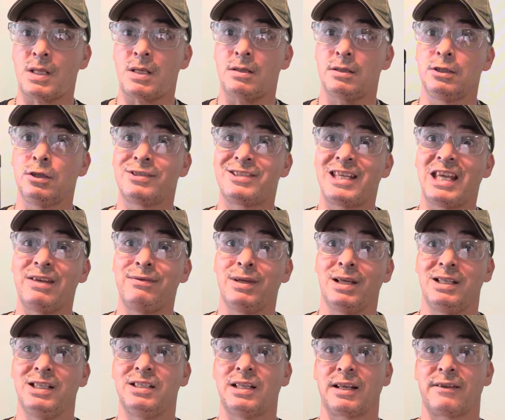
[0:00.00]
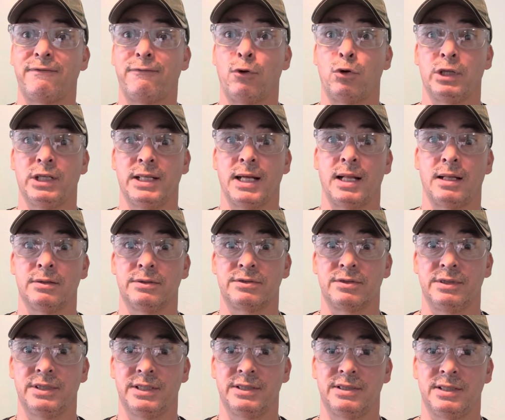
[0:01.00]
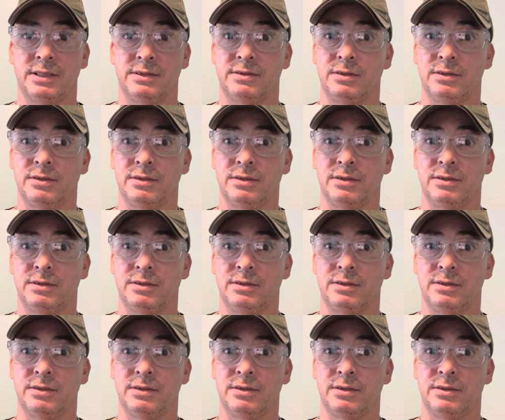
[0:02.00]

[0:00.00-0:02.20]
You're saving at least like $40 on these things.